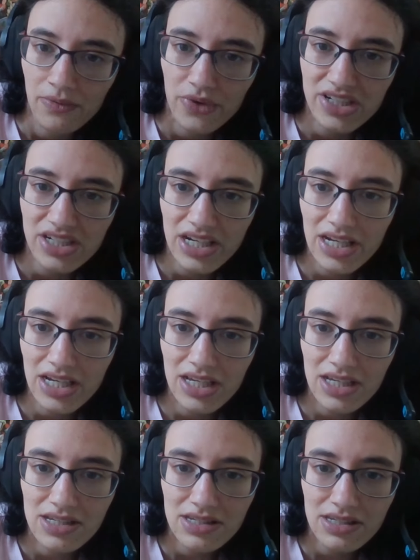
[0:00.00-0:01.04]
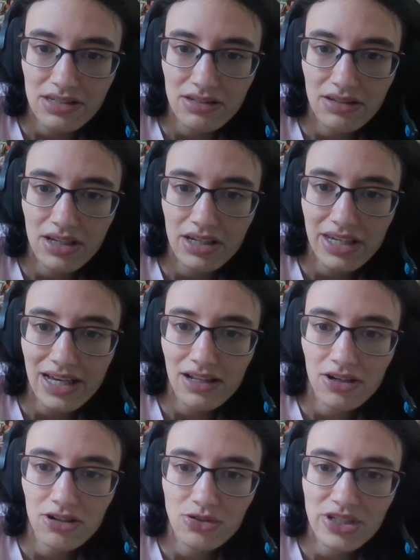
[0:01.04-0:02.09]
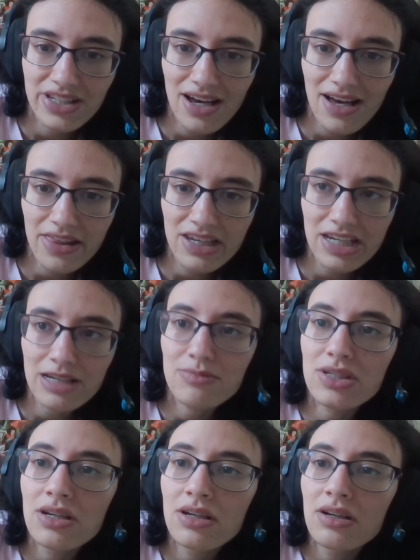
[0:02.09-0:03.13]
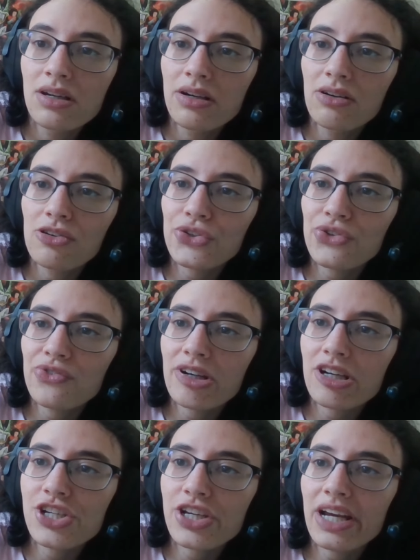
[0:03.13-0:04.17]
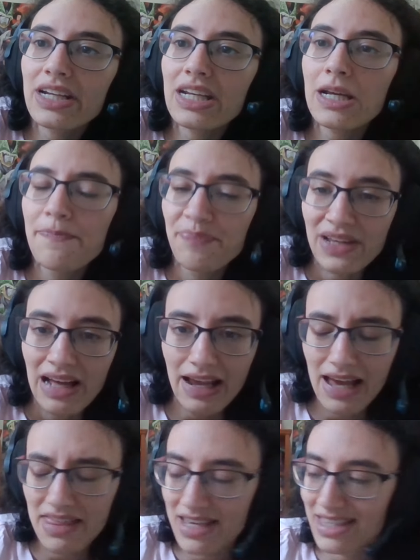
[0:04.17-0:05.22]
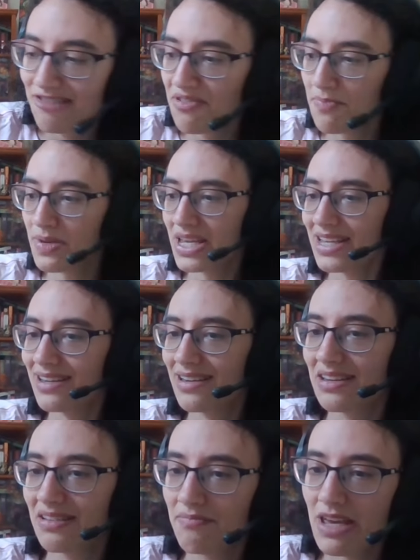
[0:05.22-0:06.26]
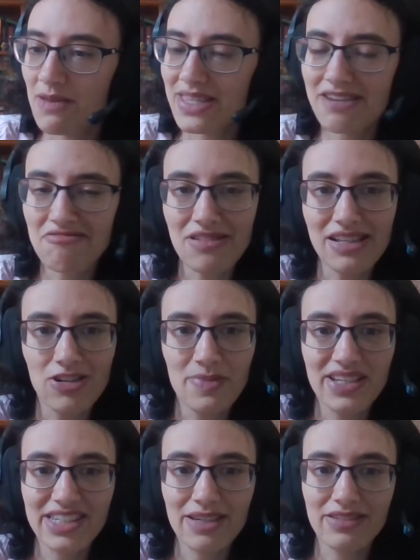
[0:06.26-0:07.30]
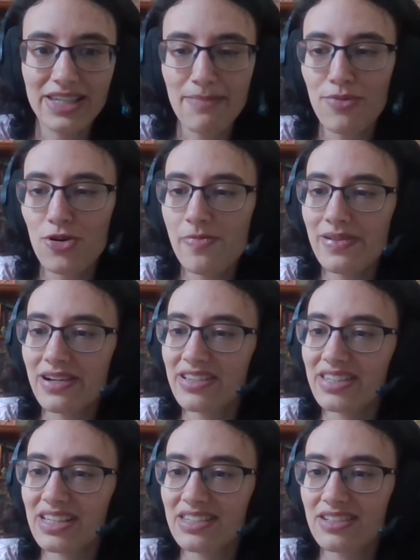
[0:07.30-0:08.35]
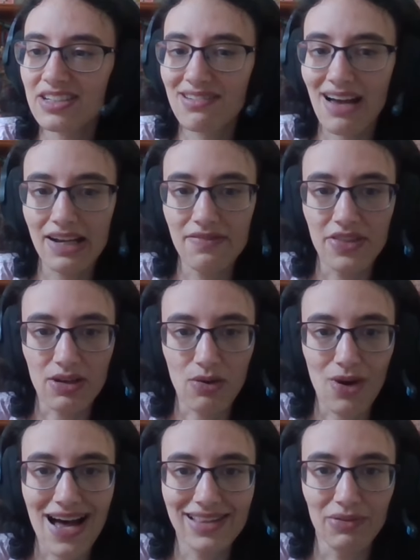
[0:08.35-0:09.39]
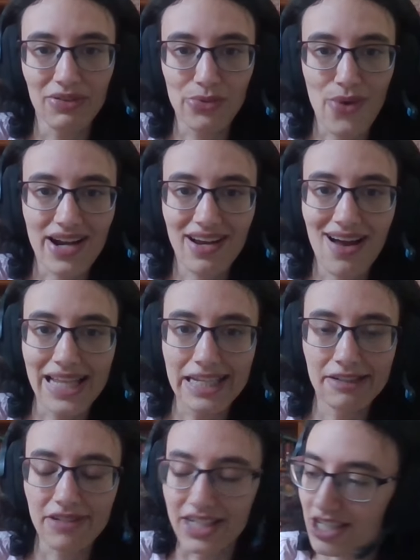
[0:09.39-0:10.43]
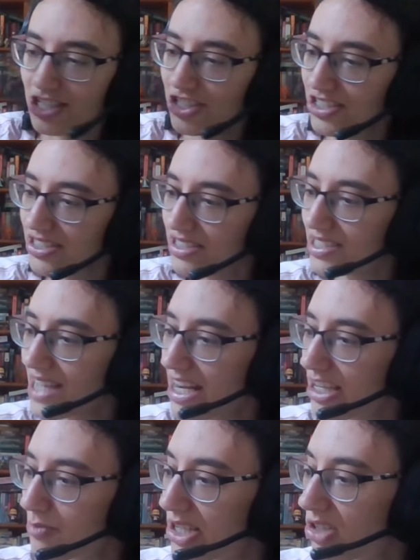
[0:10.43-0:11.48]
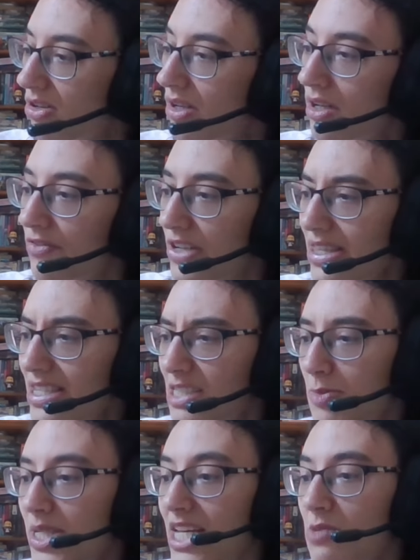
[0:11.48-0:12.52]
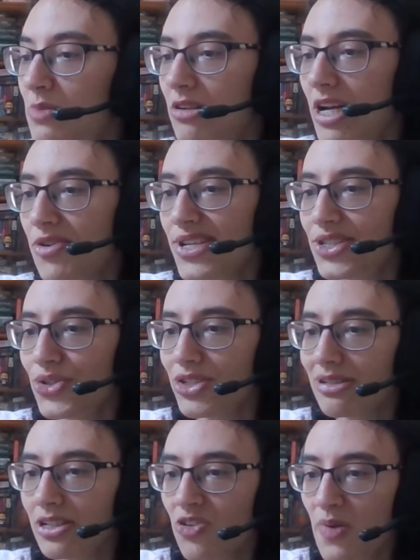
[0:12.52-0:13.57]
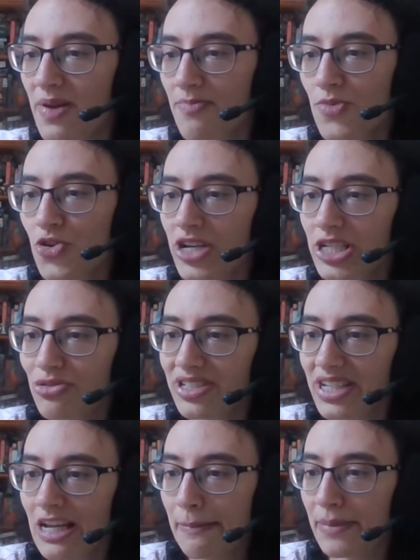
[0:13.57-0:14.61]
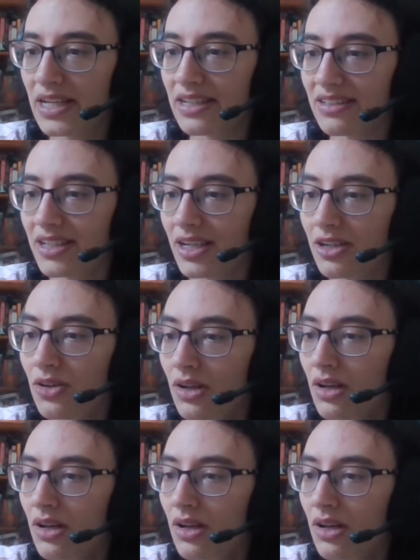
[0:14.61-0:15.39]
which is a yellow star themed, also very shiny. Like, I think they're a bit, maybe they're a little bit simple because it's just kind of the color, it's one color and it's just a design in the middle. But do you think some of the other Mirai crystals are a little bit more interesting? But, you know,